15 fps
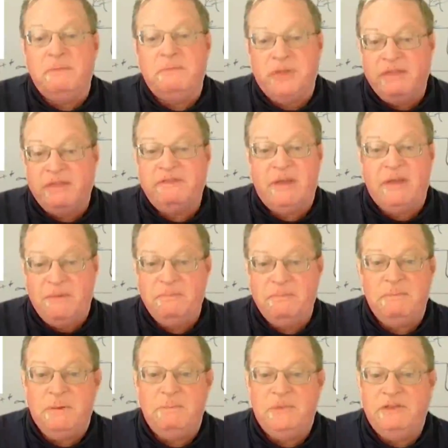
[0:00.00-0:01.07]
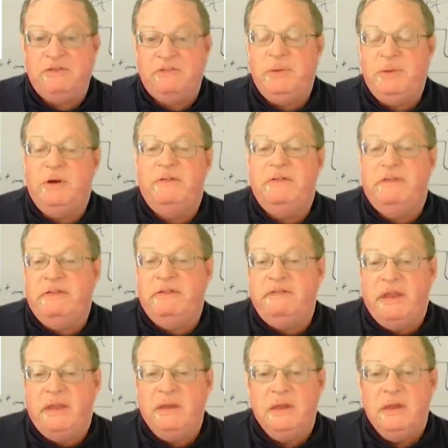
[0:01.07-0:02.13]
that some disappearances
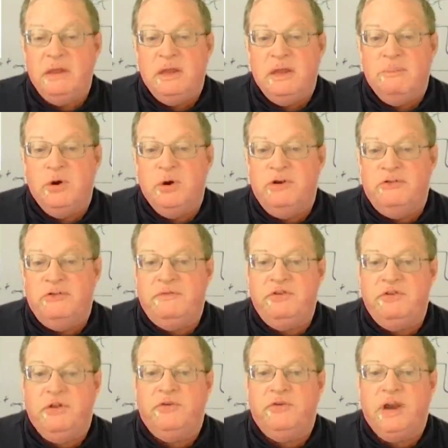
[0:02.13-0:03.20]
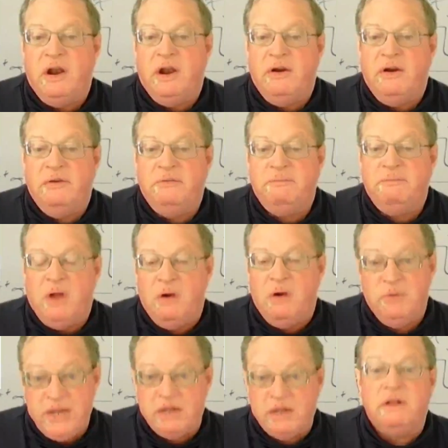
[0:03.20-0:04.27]
and murders of children are
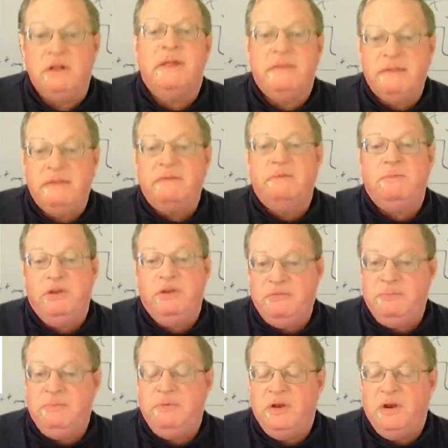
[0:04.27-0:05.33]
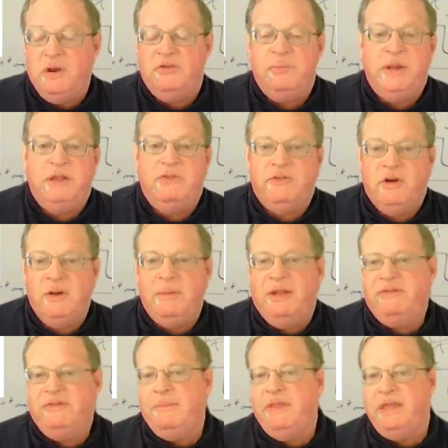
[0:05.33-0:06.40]
real and that we, should be concerned
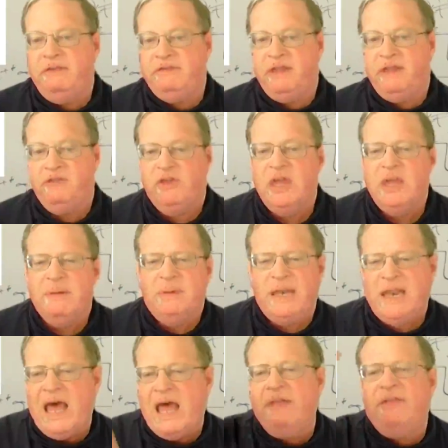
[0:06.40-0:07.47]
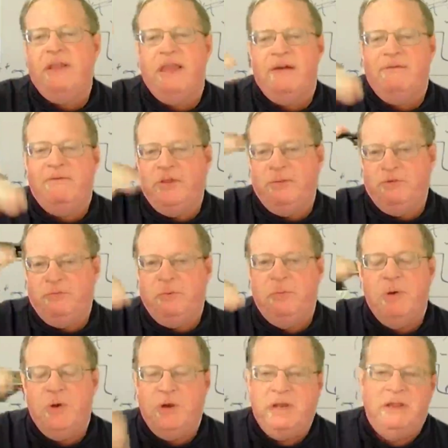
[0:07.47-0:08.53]
about some of these things, but not at the level that was
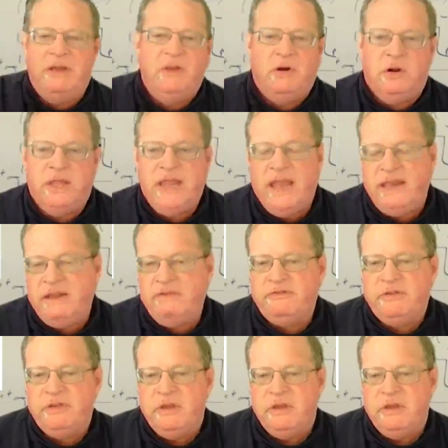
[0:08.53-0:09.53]
promoted in the early 80s.